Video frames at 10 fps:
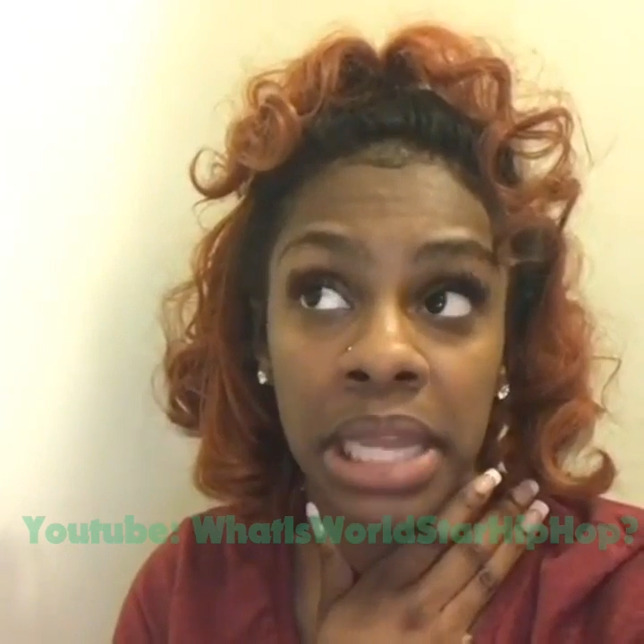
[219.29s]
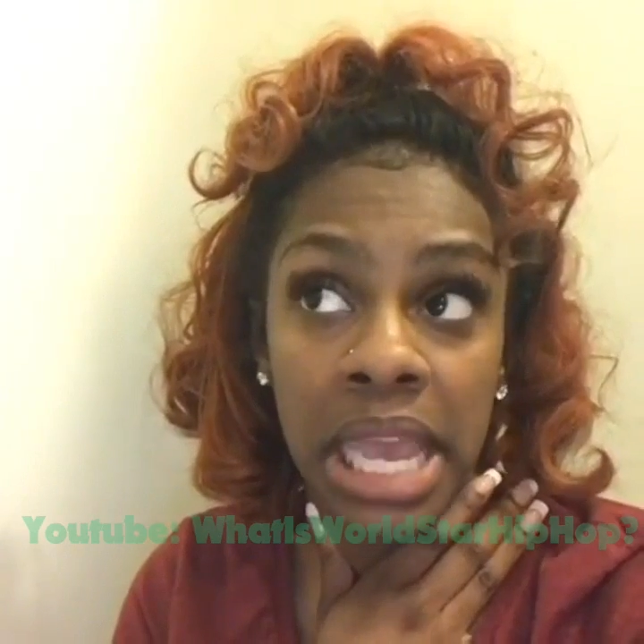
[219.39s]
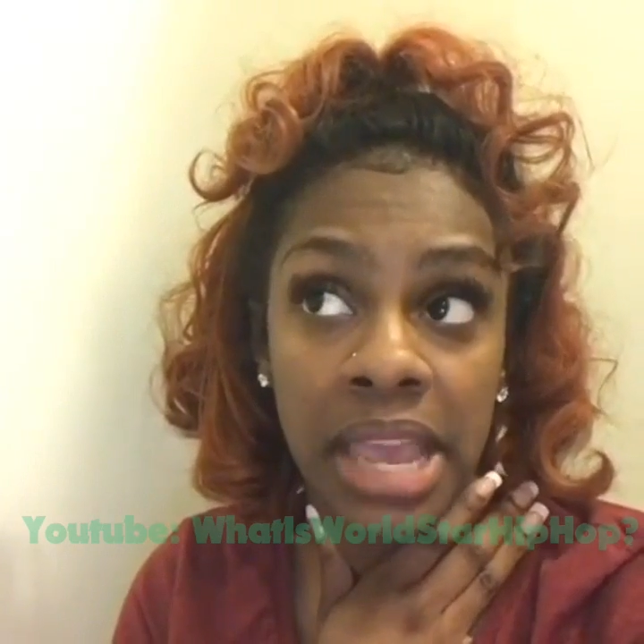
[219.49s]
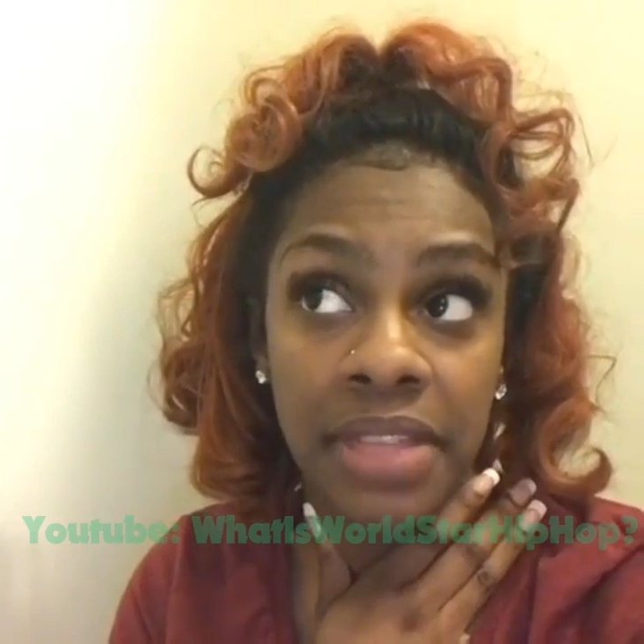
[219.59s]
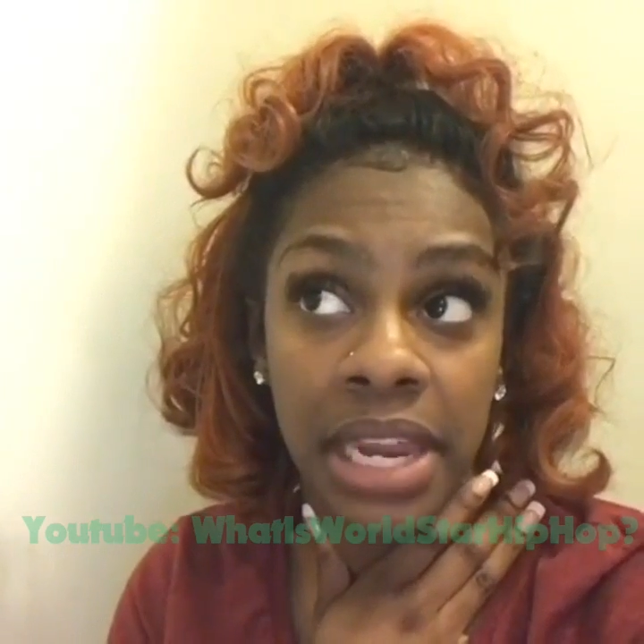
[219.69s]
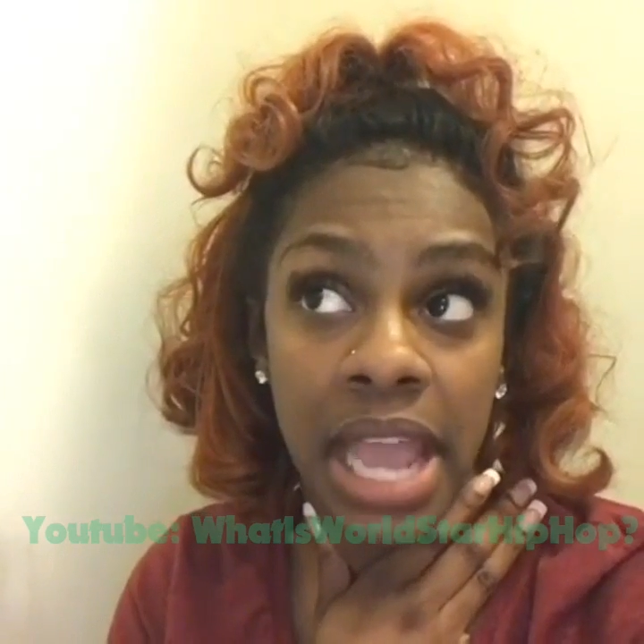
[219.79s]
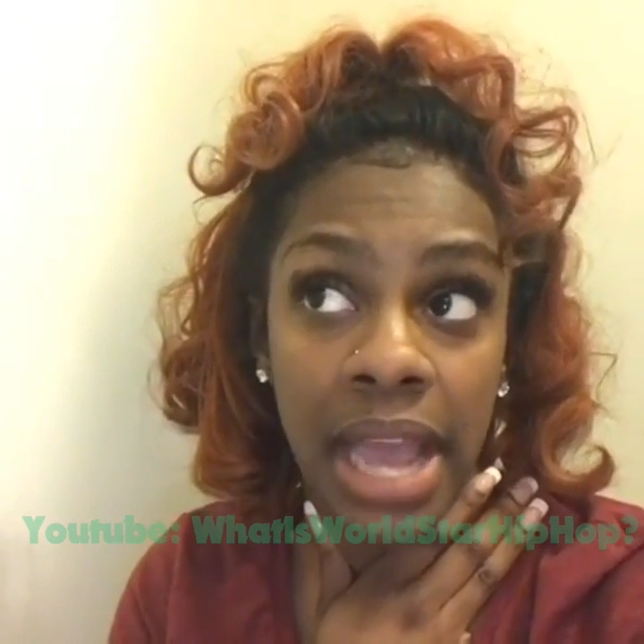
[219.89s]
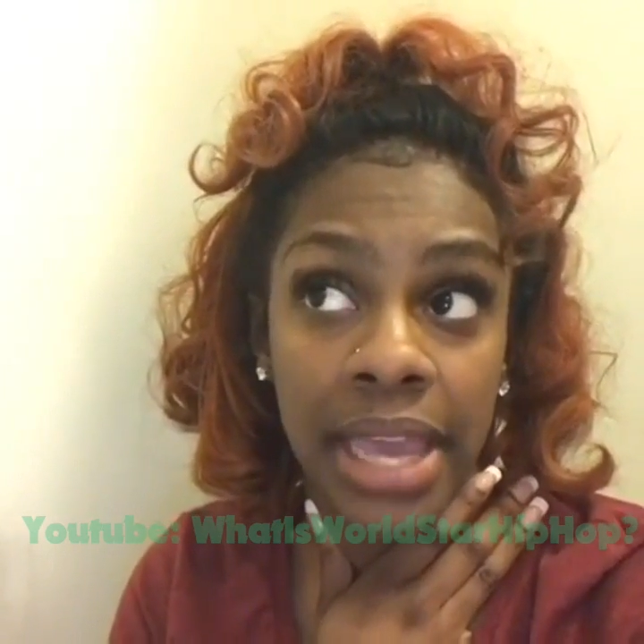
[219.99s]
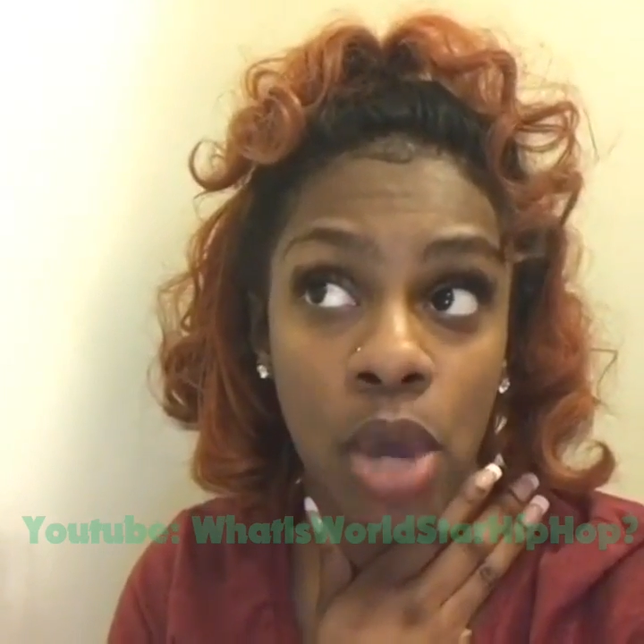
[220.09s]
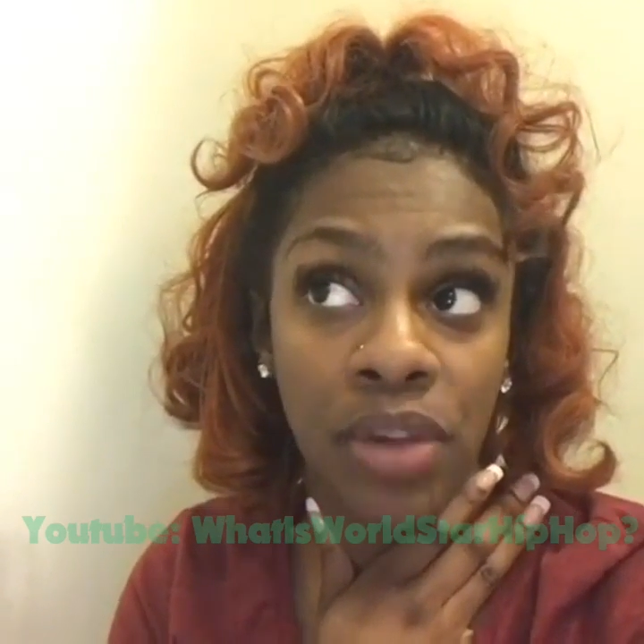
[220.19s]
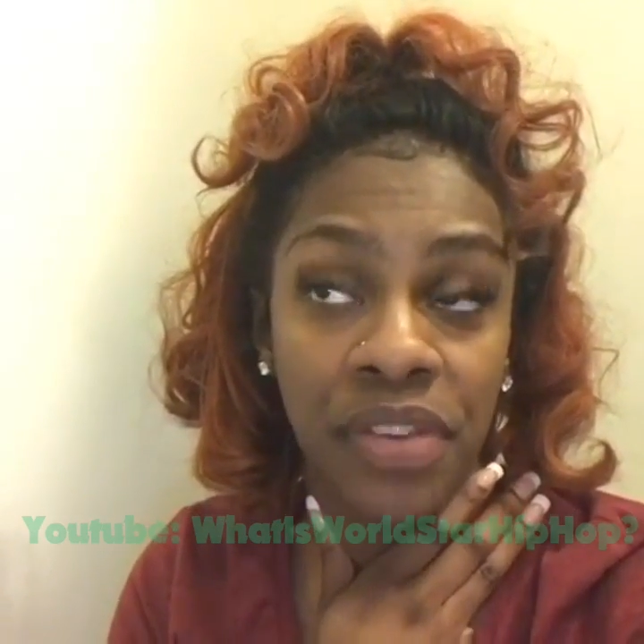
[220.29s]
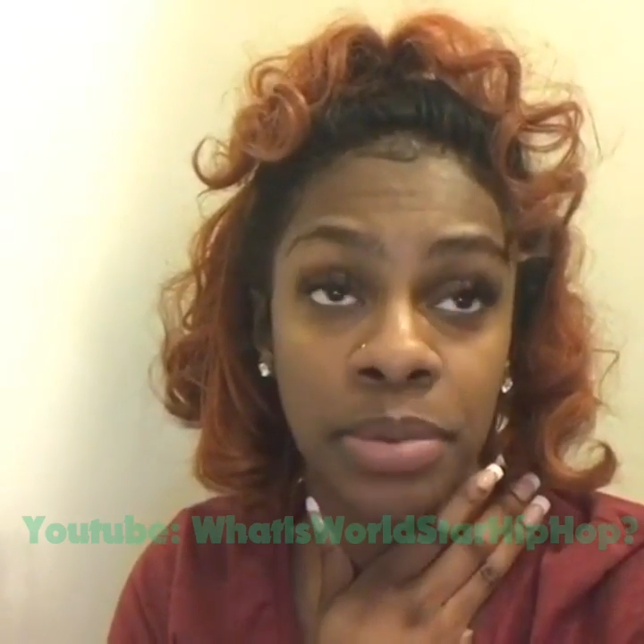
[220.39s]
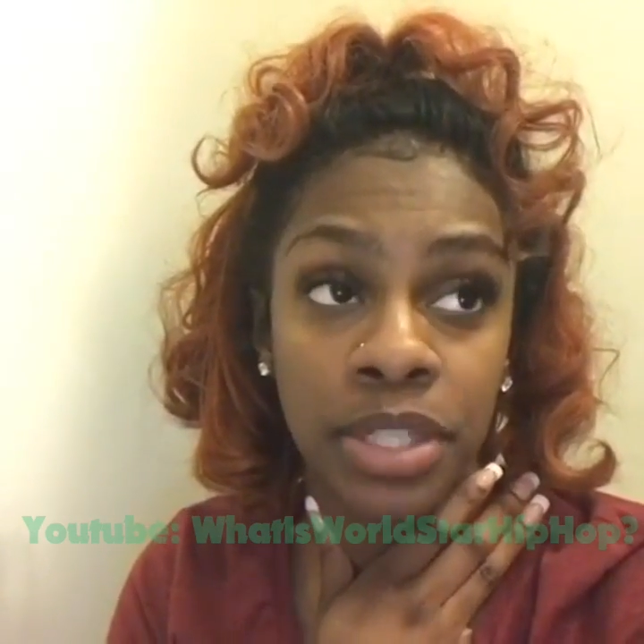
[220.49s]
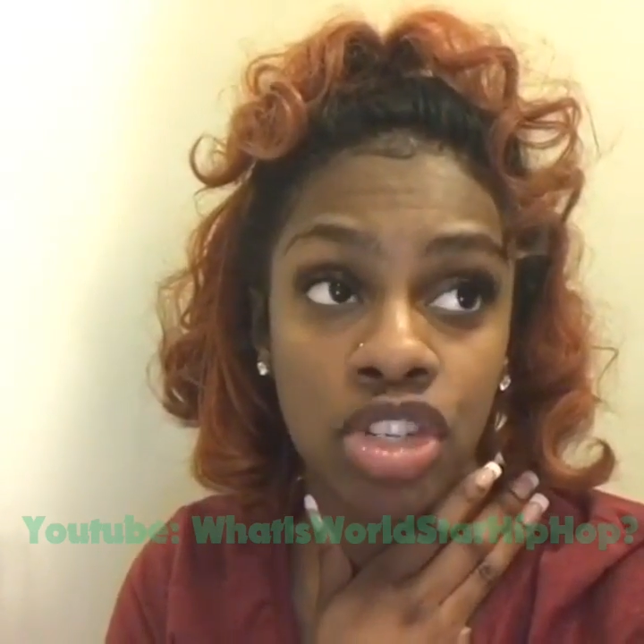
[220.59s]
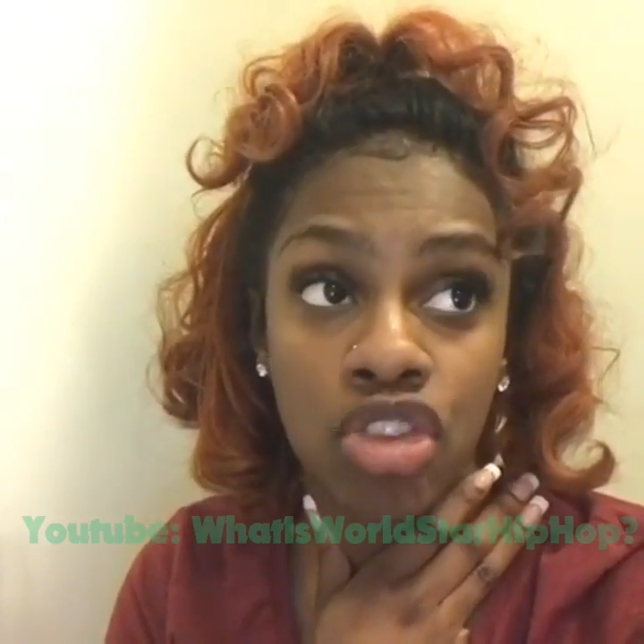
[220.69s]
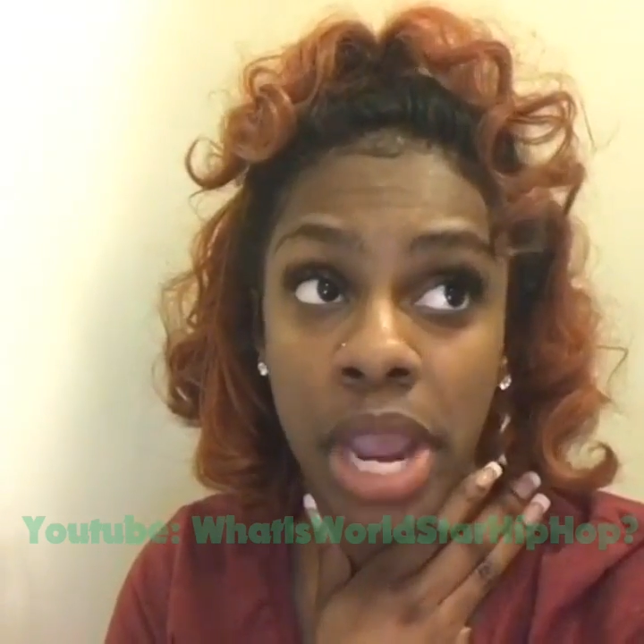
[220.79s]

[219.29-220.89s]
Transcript: believe that he got killed if he was in the